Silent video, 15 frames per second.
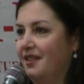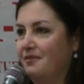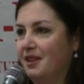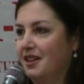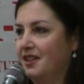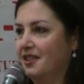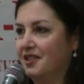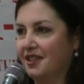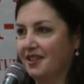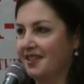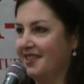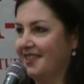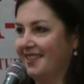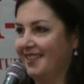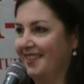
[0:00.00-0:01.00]
I mean, it
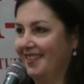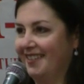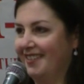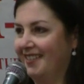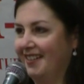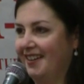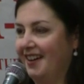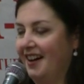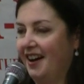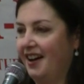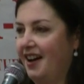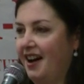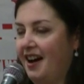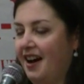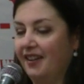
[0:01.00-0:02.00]
just,
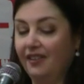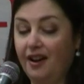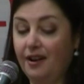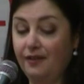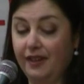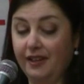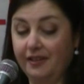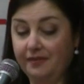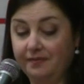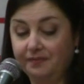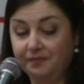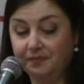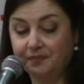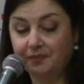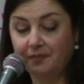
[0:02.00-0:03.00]
I love it.
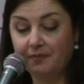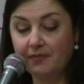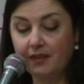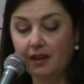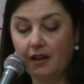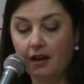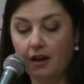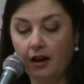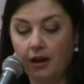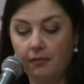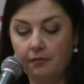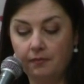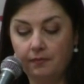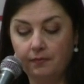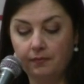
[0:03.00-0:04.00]

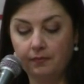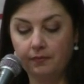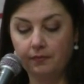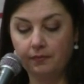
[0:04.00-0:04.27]
Okay.